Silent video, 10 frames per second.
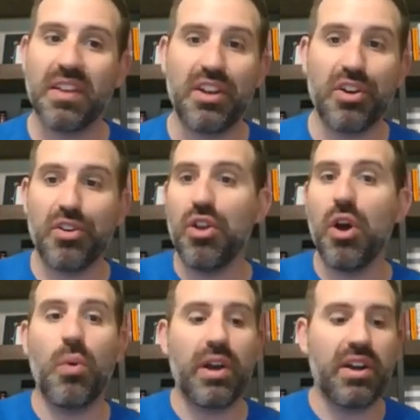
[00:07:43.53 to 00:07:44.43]
You're
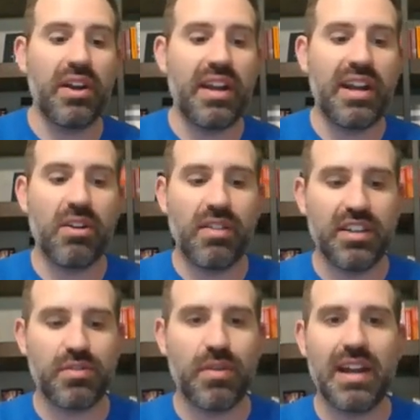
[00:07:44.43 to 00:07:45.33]
nowhere near
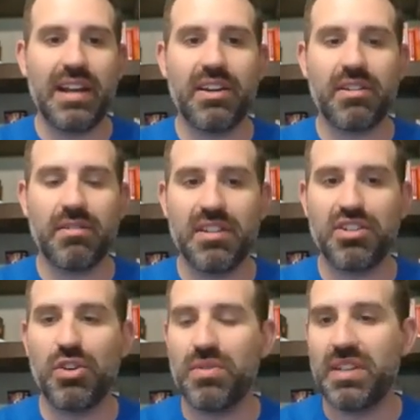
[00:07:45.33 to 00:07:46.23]
this right here, this
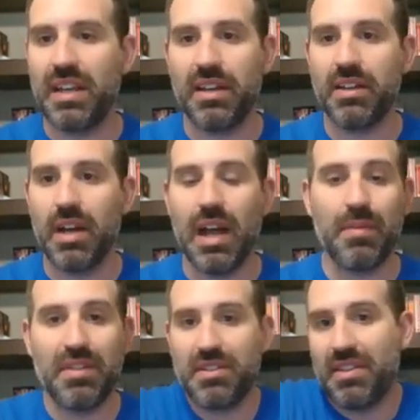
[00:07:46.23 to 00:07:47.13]
210.
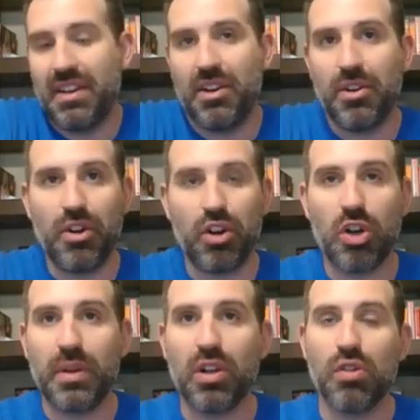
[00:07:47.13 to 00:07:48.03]
You're
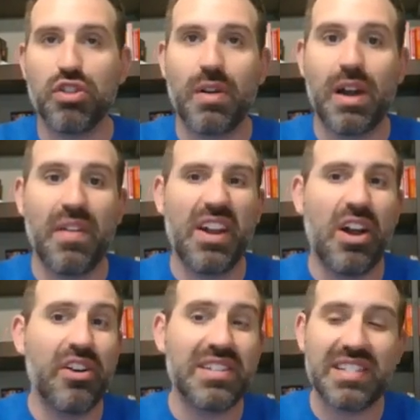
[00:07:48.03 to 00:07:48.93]
going to be closer right around that
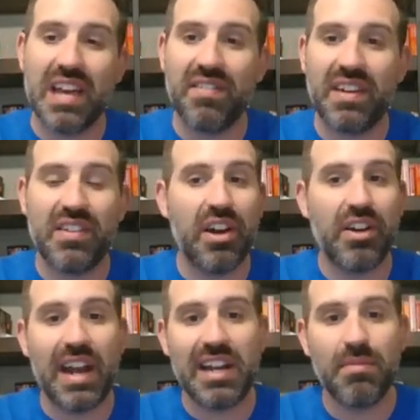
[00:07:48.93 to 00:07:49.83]
170 to
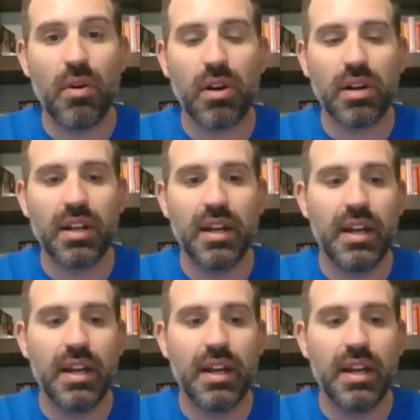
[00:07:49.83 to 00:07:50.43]
180 mark.